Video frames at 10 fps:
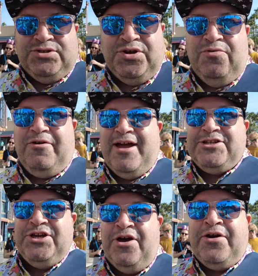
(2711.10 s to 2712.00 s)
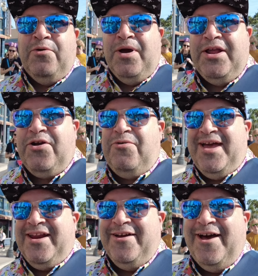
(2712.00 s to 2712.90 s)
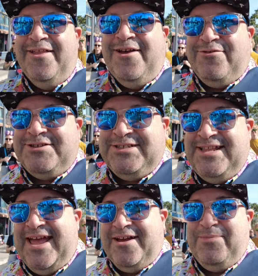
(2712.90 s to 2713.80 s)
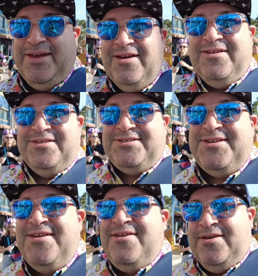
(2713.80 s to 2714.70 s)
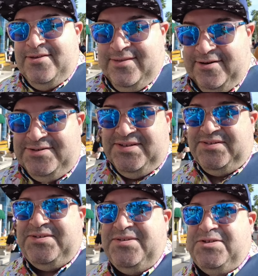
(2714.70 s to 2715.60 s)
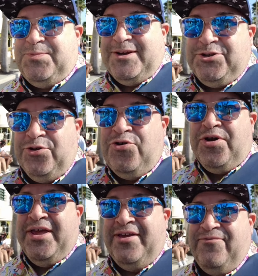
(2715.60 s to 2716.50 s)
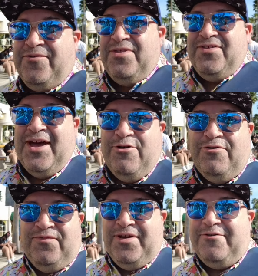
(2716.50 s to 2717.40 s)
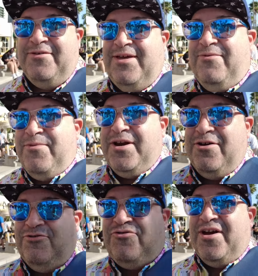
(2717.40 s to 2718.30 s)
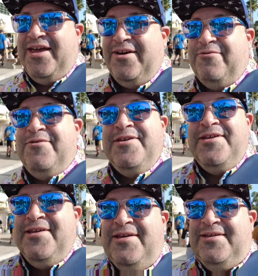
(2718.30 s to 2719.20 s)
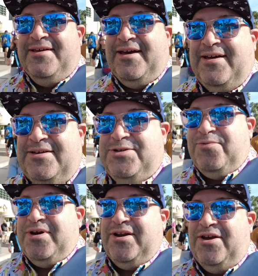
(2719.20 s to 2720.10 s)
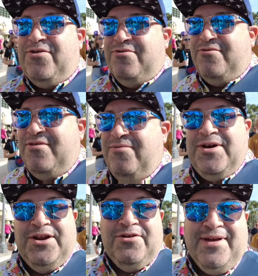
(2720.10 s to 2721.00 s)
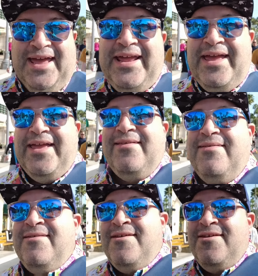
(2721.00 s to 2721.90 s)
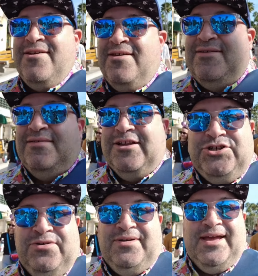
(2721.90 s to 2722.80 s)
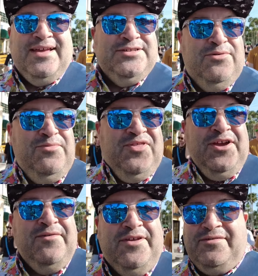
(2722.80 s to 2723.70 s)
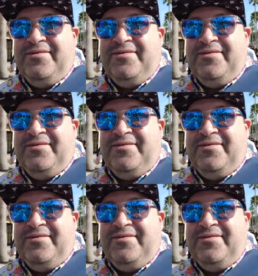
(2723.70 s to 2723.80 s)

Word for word: So we're actually on our way to go get a, another snack because there's this special cookie for the Tower of Terror that we want to go try out. Uh, so we're gonna go we're gonna go get it and let you guys know what we think of it.